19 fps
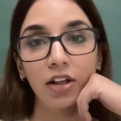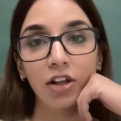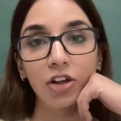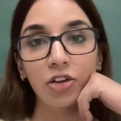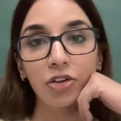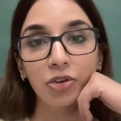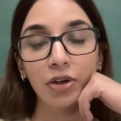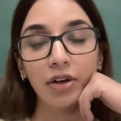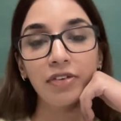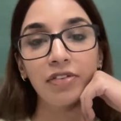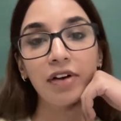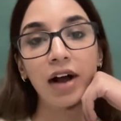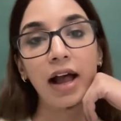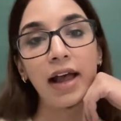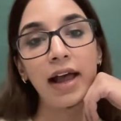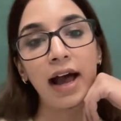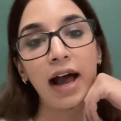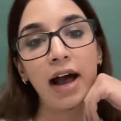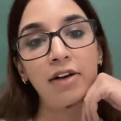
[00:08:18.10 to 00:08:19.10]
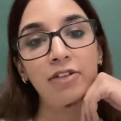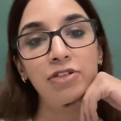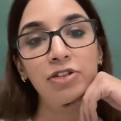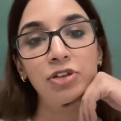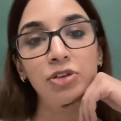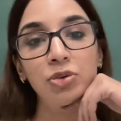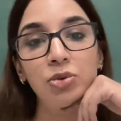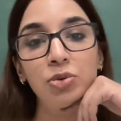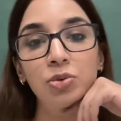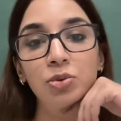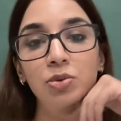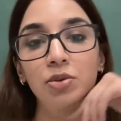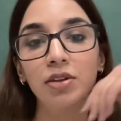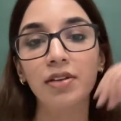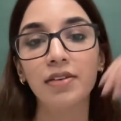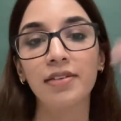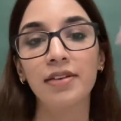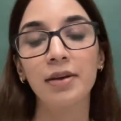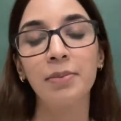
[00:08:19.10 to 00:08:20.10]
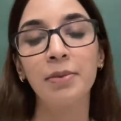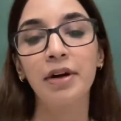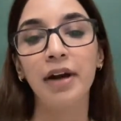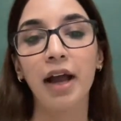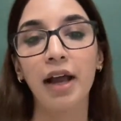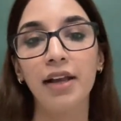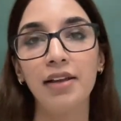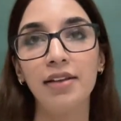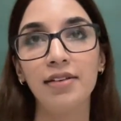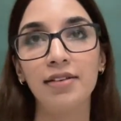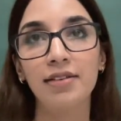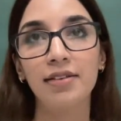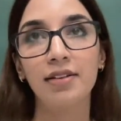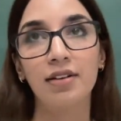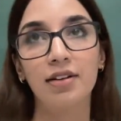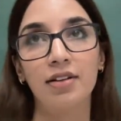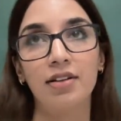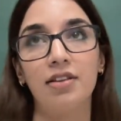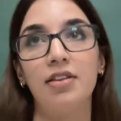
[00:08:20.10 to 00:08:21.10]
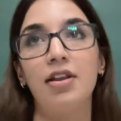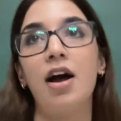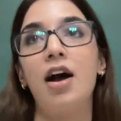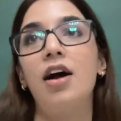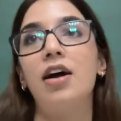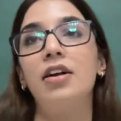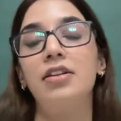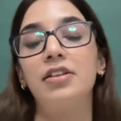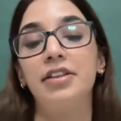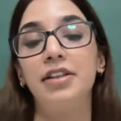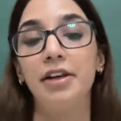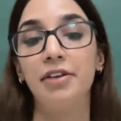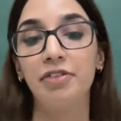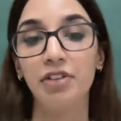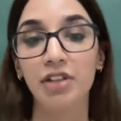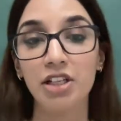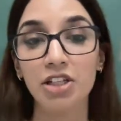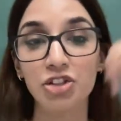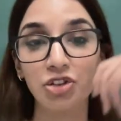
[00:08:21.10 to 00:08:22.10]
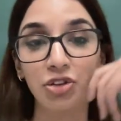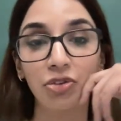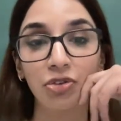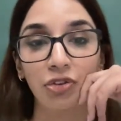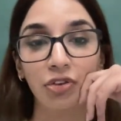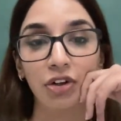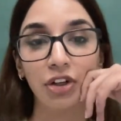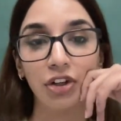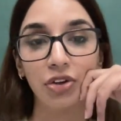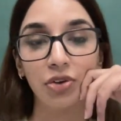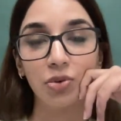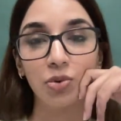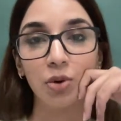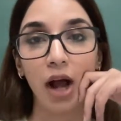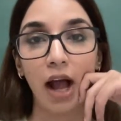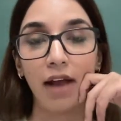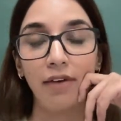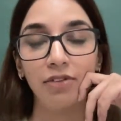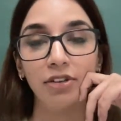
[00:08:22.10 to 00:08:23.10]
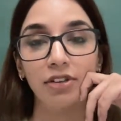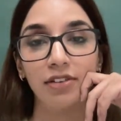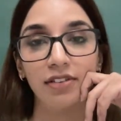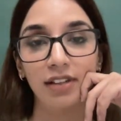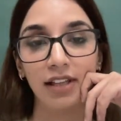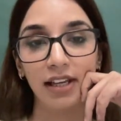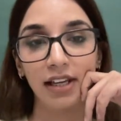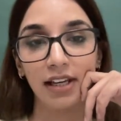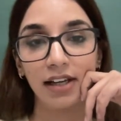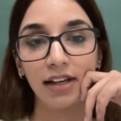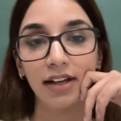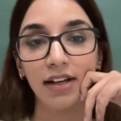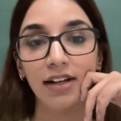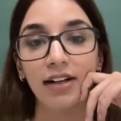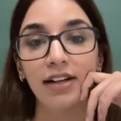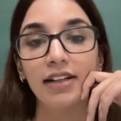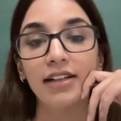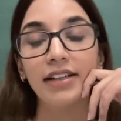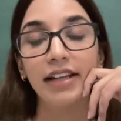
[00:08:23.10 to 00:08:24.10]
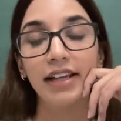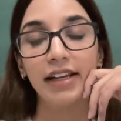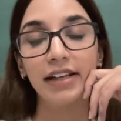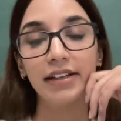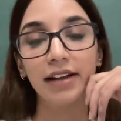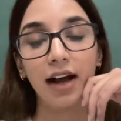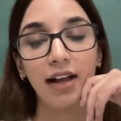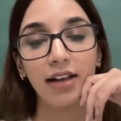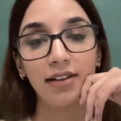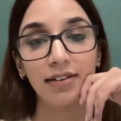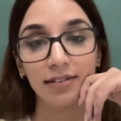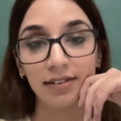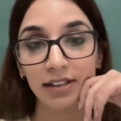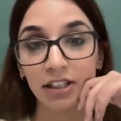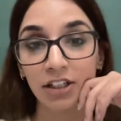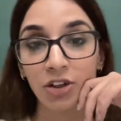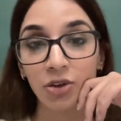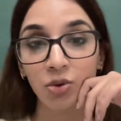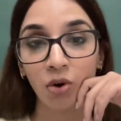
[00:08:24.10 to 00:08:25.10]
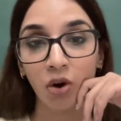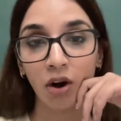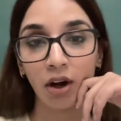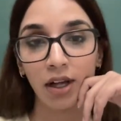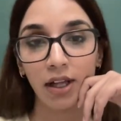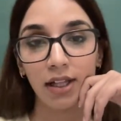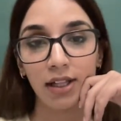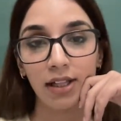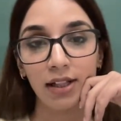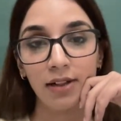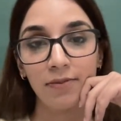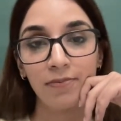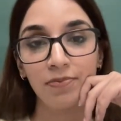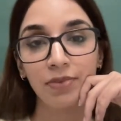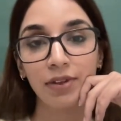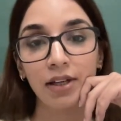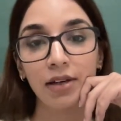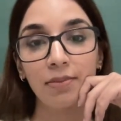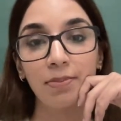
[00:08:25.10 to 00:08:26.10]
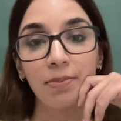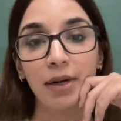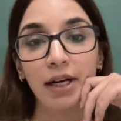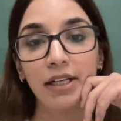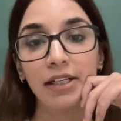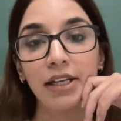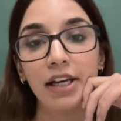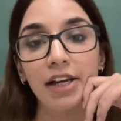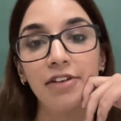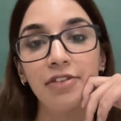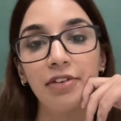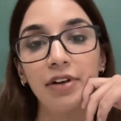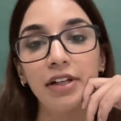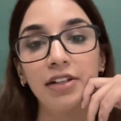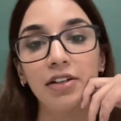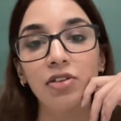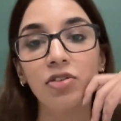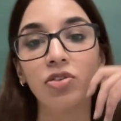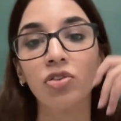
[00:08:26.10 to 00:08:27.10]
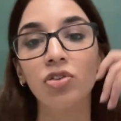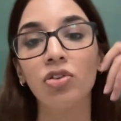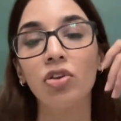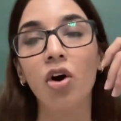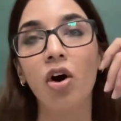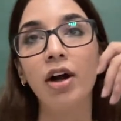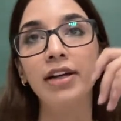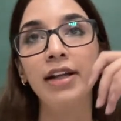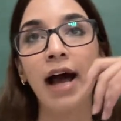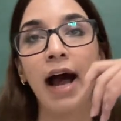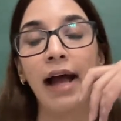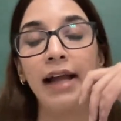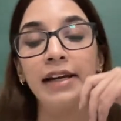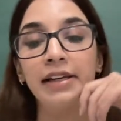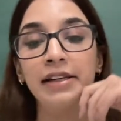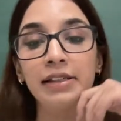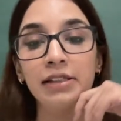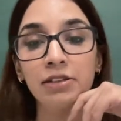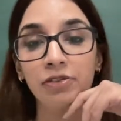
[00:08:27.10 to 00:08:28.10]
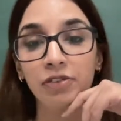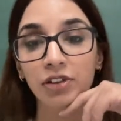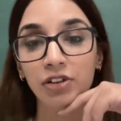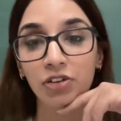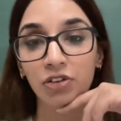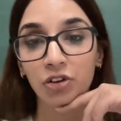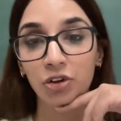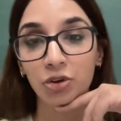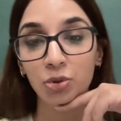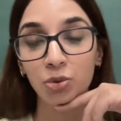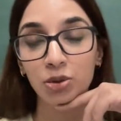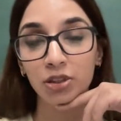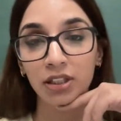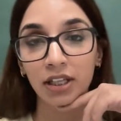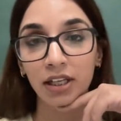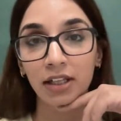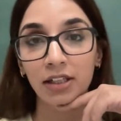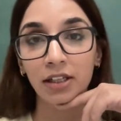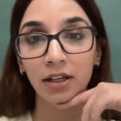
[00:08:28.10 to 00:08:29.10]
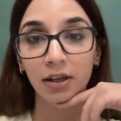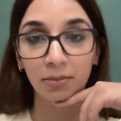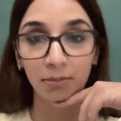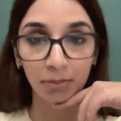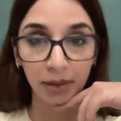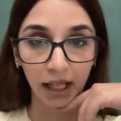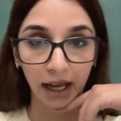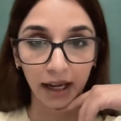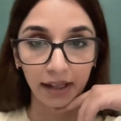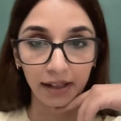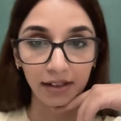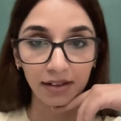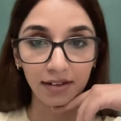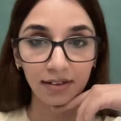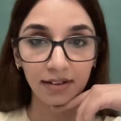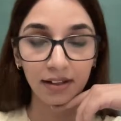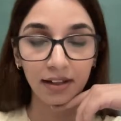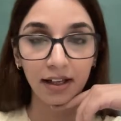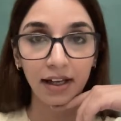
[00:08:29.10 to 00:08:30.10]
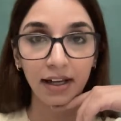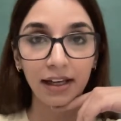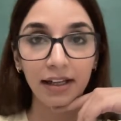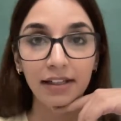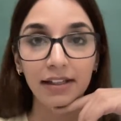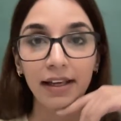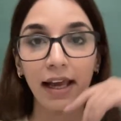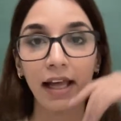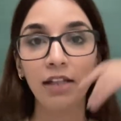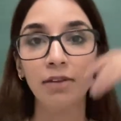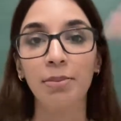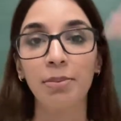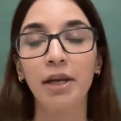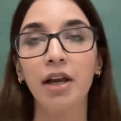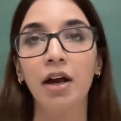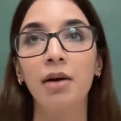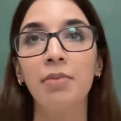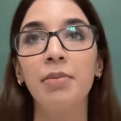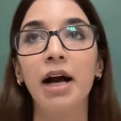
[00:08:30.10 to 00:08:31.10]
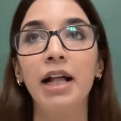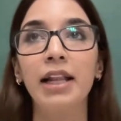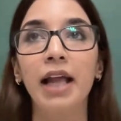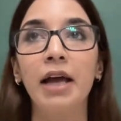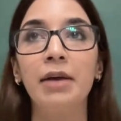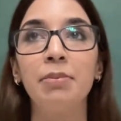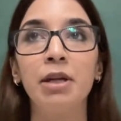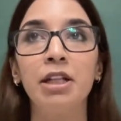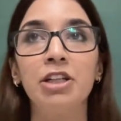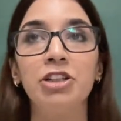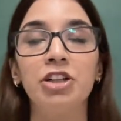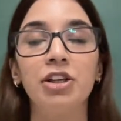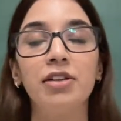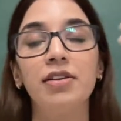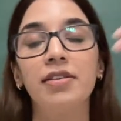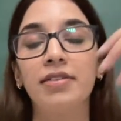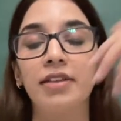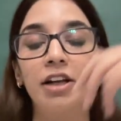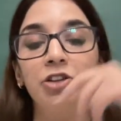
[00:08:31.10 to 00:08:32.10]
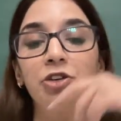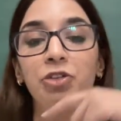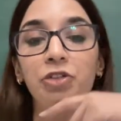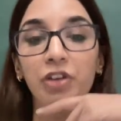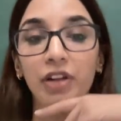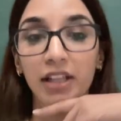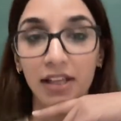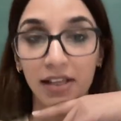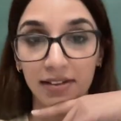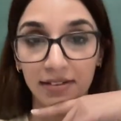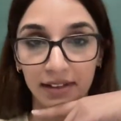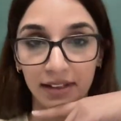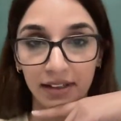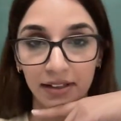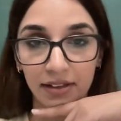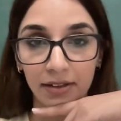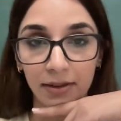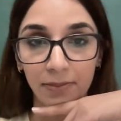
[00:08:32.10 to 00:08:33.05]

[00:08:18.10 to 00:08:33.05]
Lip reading: So, if I have to summarize the definitions for you, I would say data is the new oil, but if it is not handled with scrutiny and compliance, it can become a liability instead of an asset.